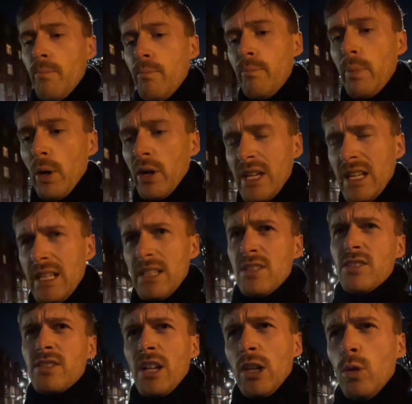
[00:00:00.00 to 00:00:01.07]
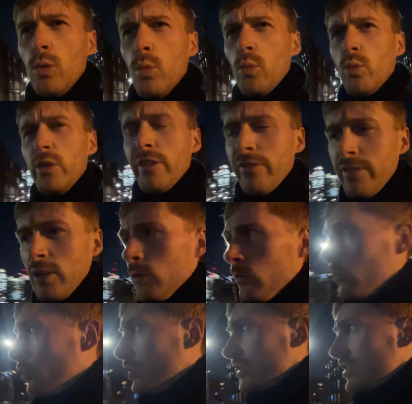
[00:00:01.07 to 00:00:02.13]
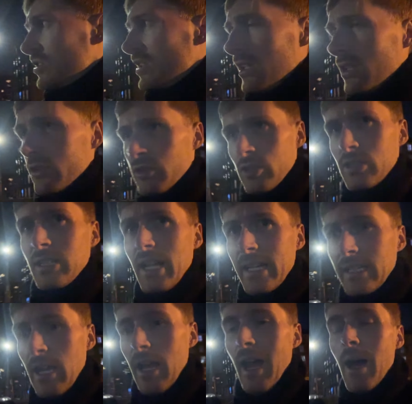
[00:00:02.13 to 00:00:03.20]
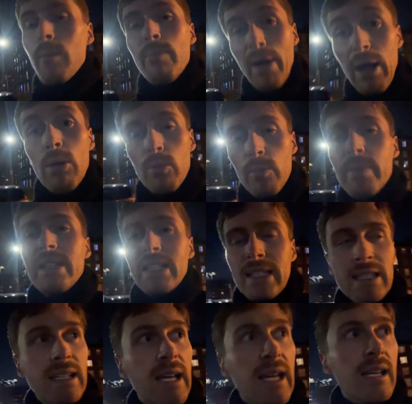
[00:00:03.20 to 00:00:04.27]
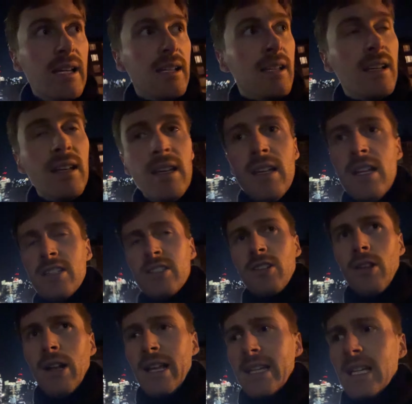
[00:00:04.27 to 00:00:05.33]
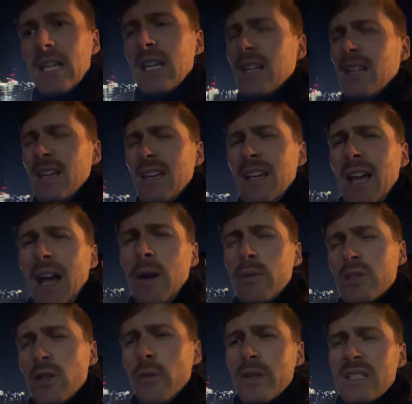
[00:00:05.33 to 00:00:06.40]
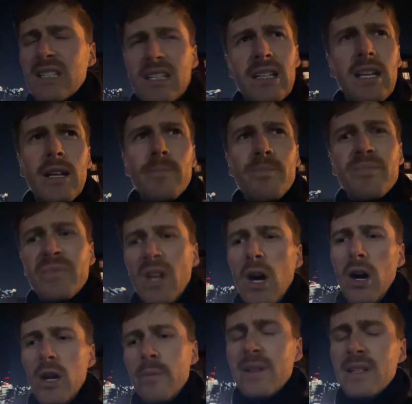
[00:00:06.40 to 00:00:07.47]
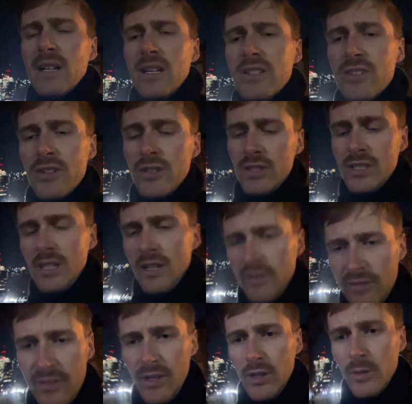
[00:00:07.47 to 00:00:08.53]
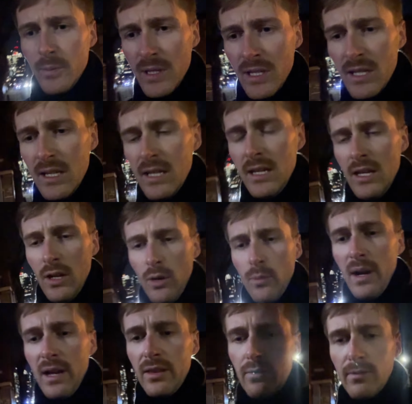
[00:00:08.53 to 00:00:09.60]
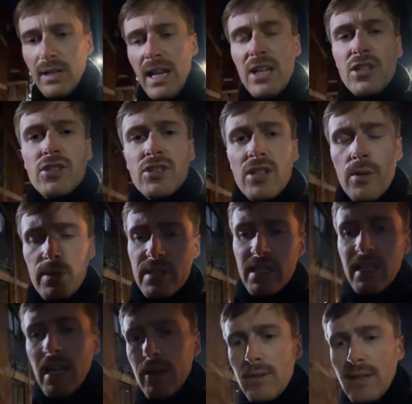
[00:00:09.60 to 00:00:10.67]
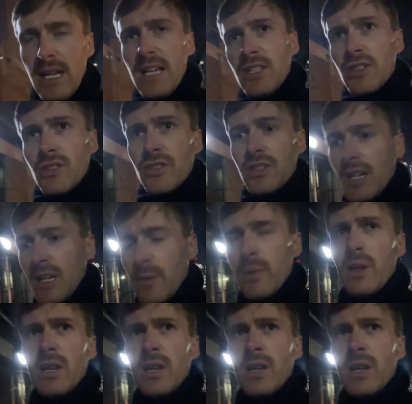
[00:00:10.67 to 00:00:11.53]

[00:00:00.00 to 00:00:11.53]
but it still, the film was still just like about being gay. So like, I was always thinking, oh, it'd be nice to just see a film where the relationship was a gay relationship,